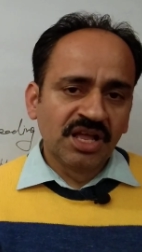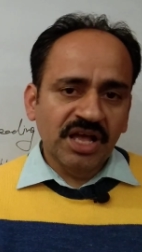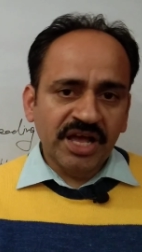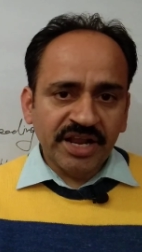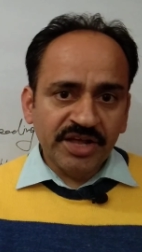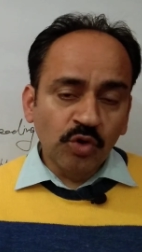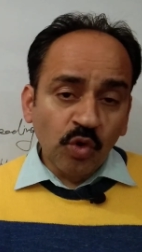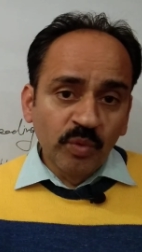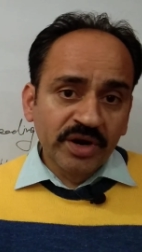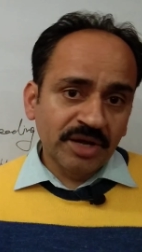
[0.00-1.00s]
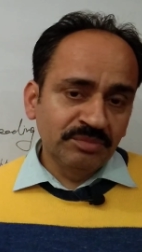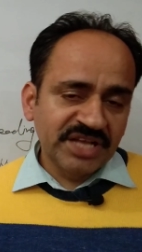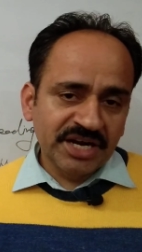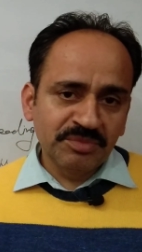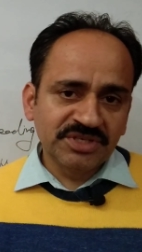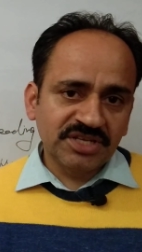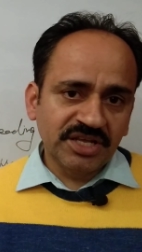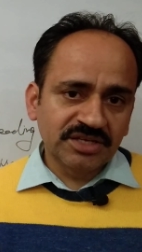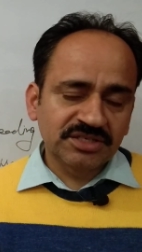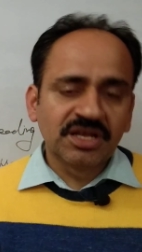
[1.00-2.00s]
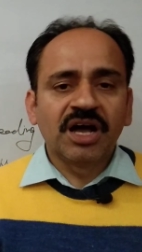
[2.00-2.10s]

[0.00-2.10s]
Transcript: And I overcome that mistakes.